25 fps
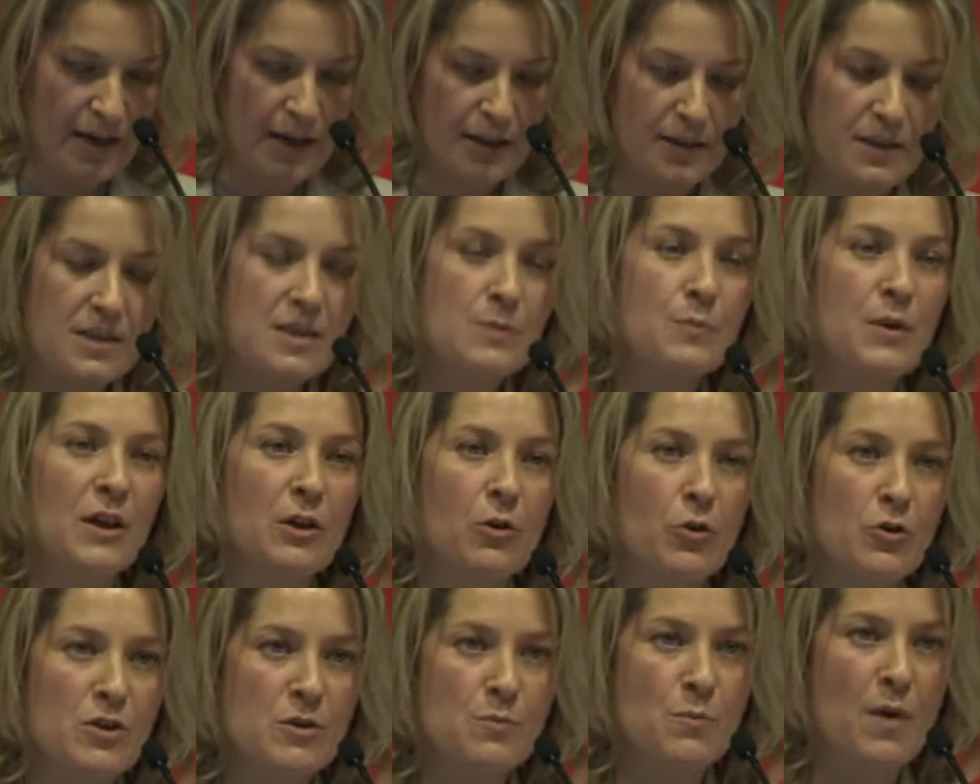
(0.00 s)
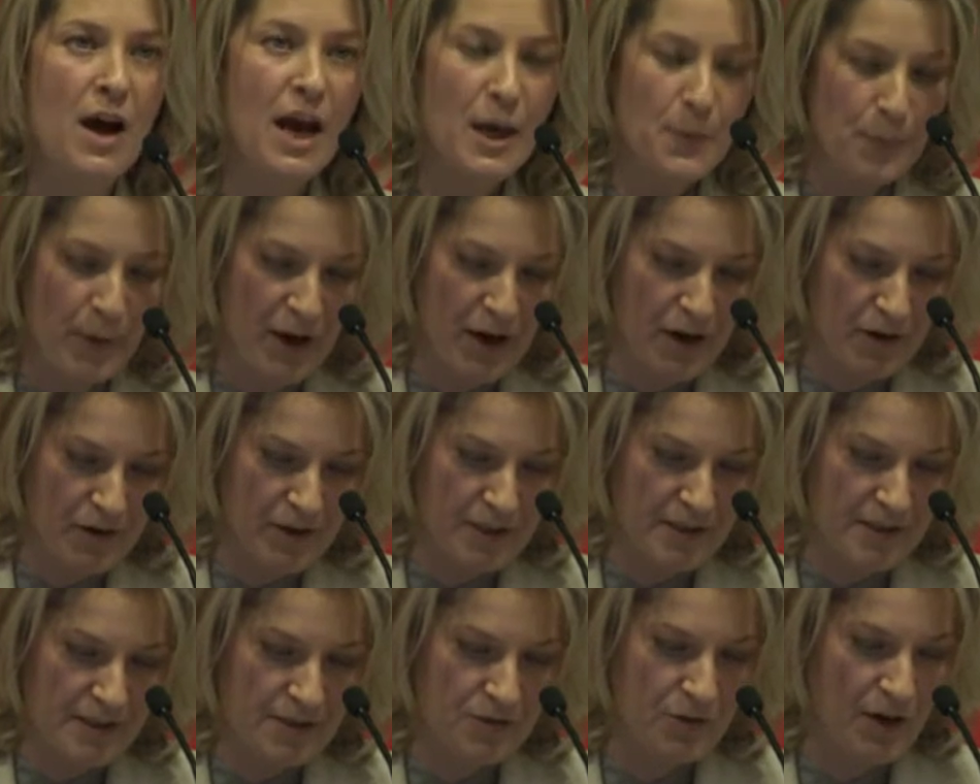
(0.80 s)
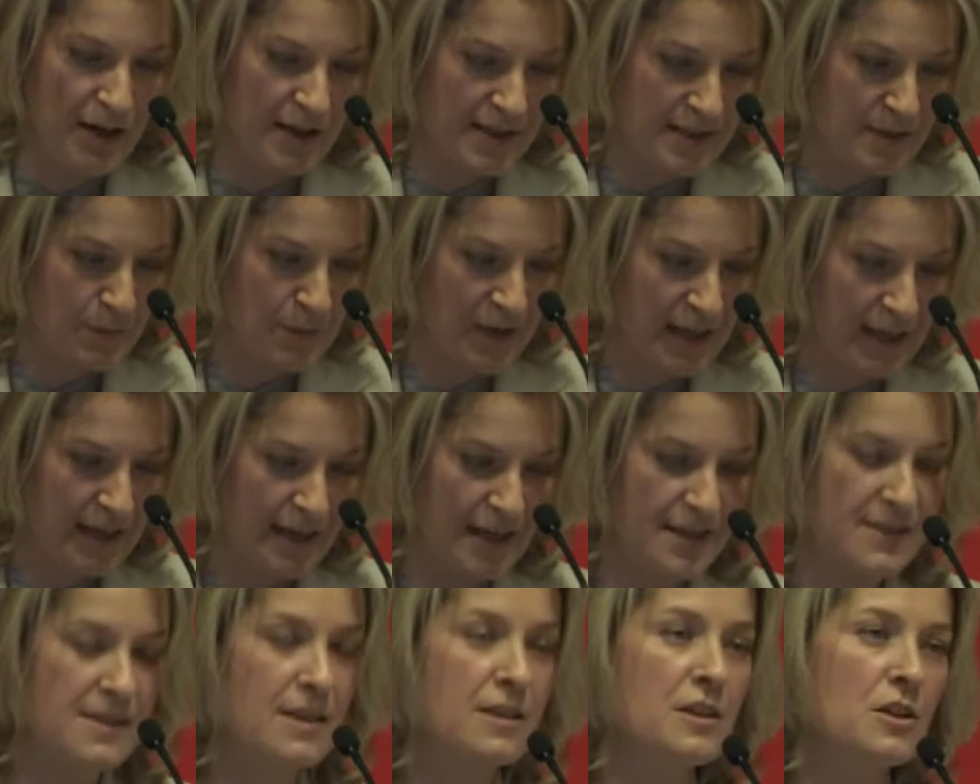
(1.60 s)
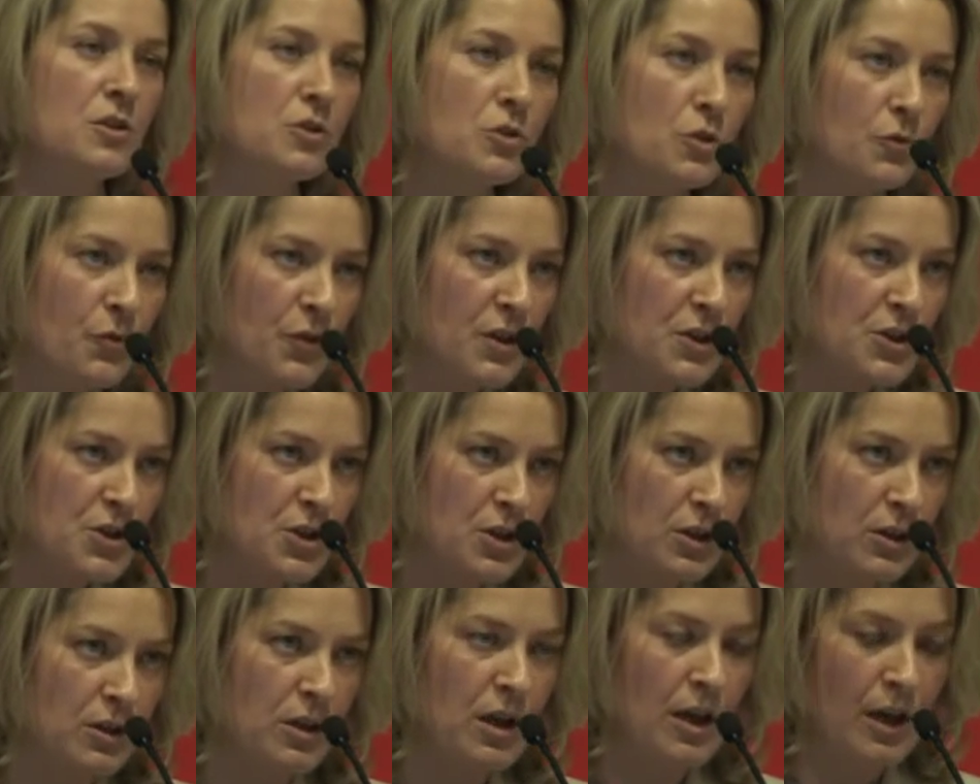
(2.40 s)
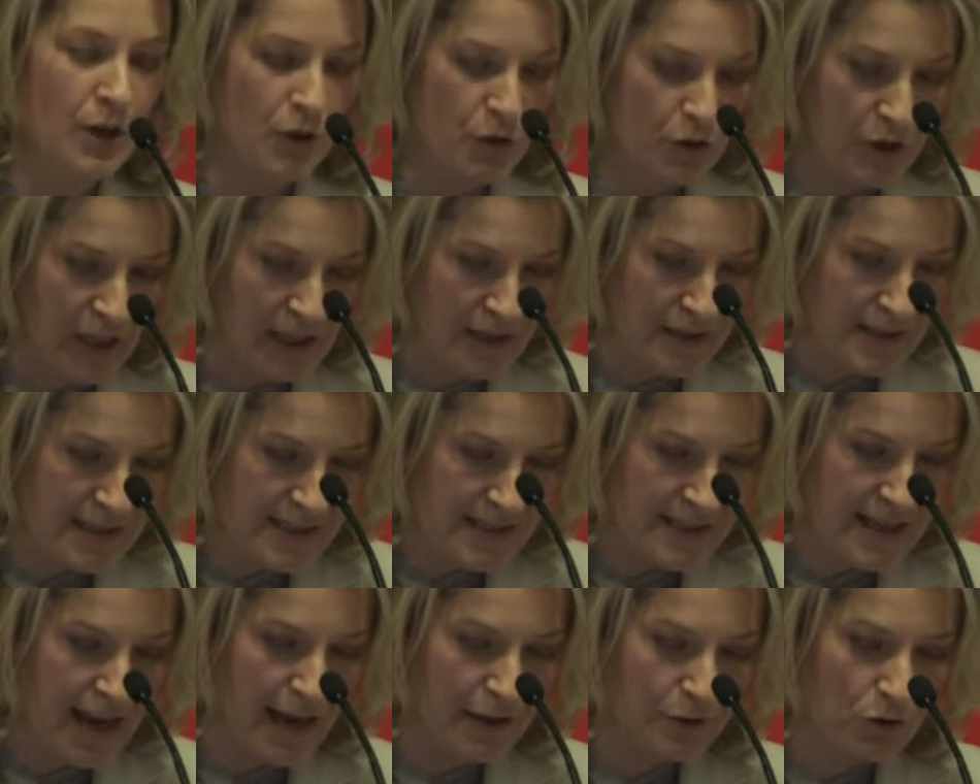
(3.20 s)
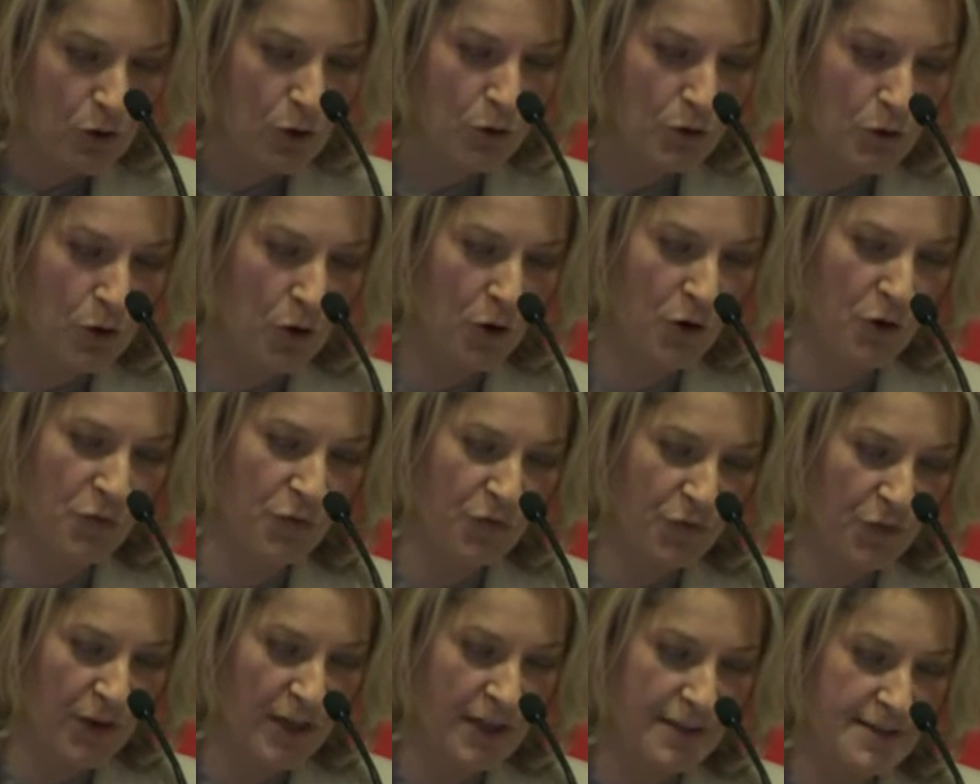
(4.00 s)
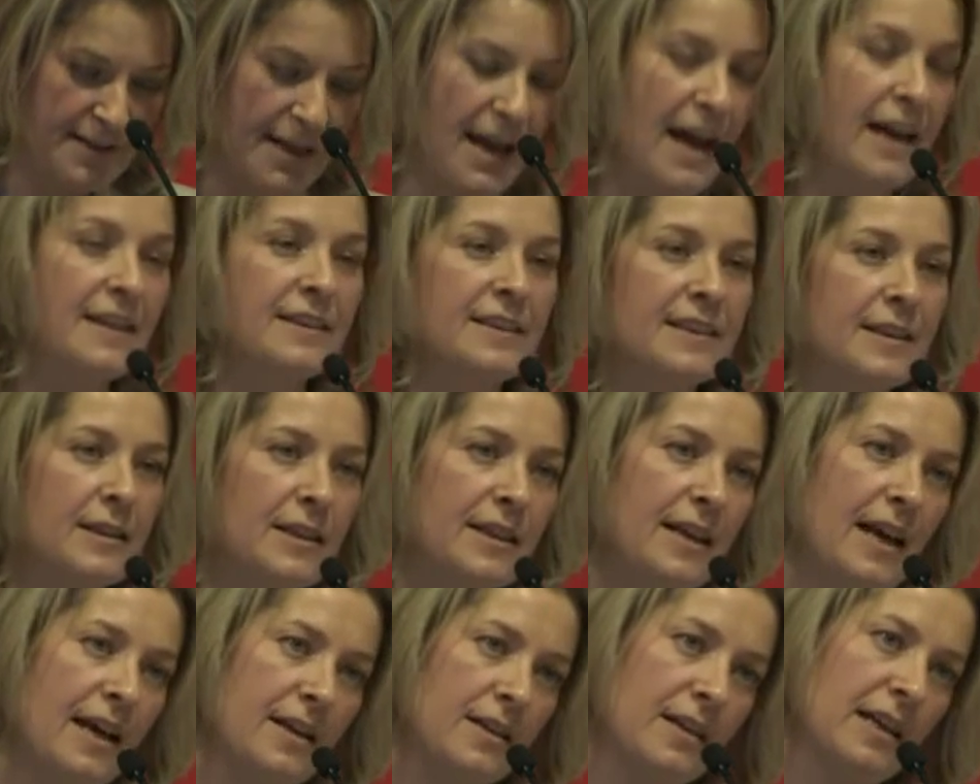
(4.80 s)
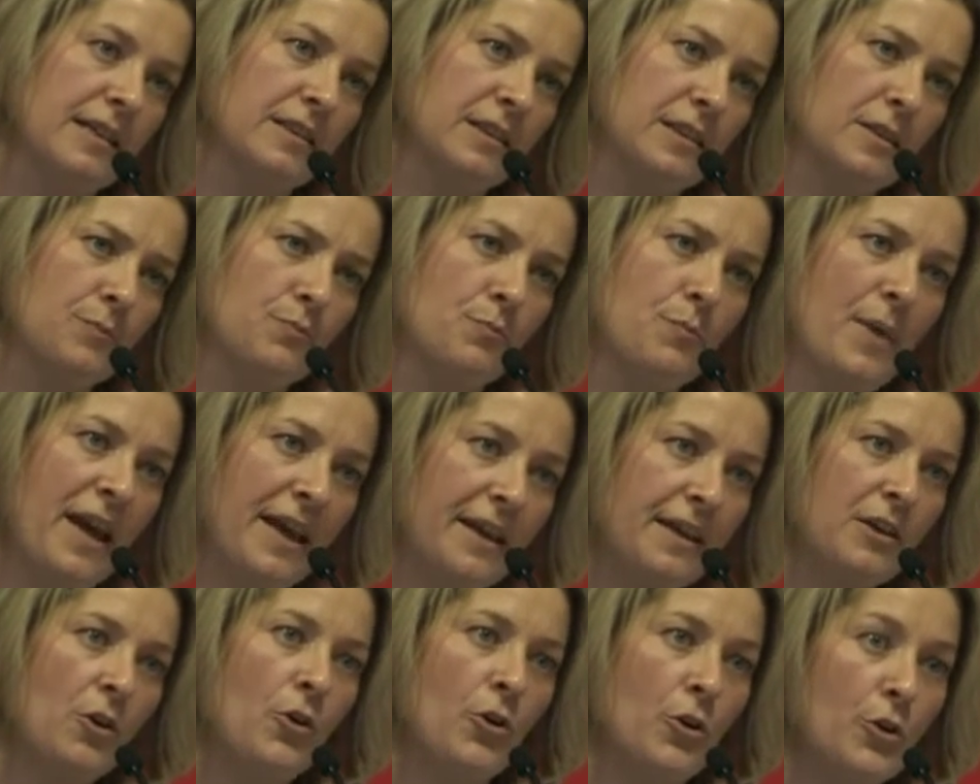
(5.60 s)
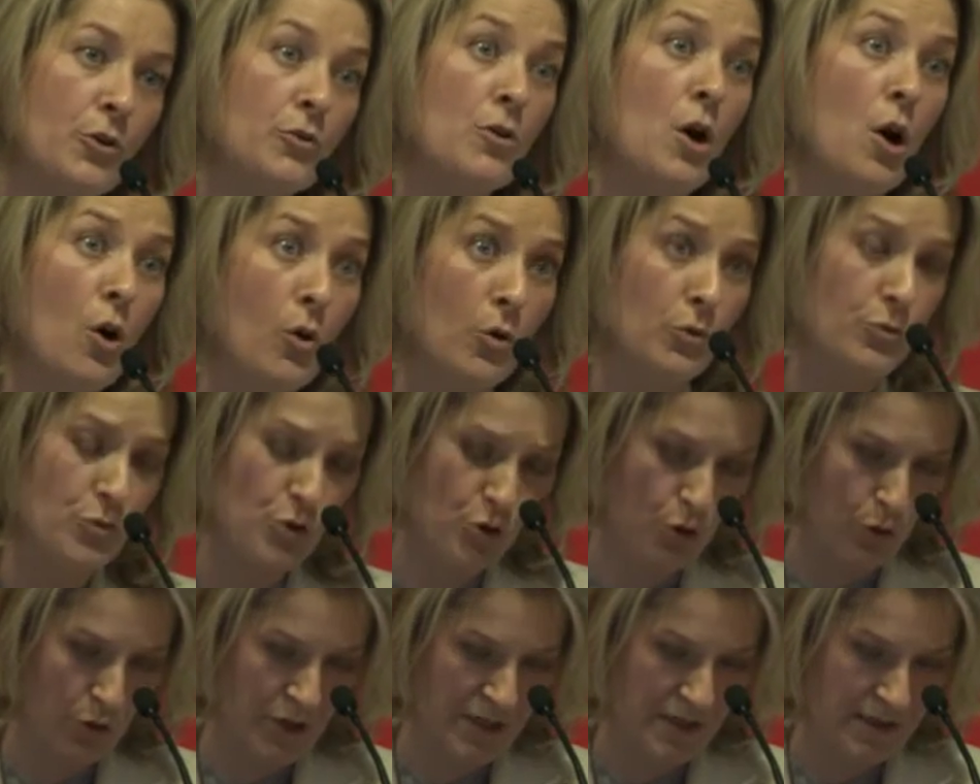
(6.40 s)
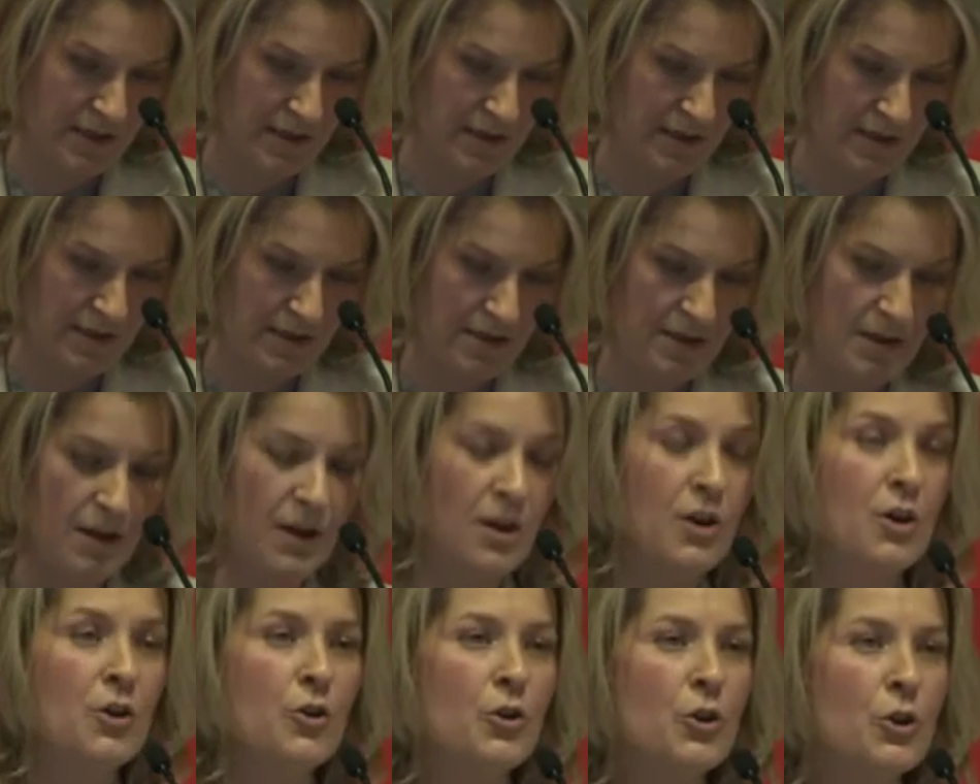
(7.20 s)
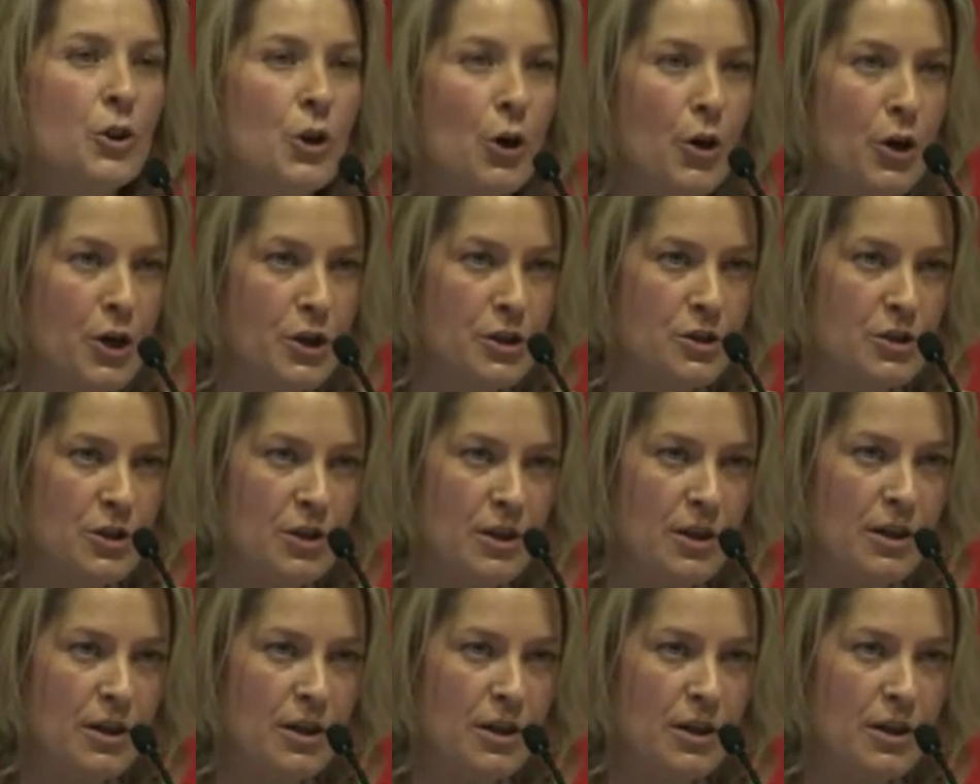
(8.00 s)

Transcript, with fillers: it is because my parents raised me as an individual who can stand on her feet and, can, and make her own choices. Third,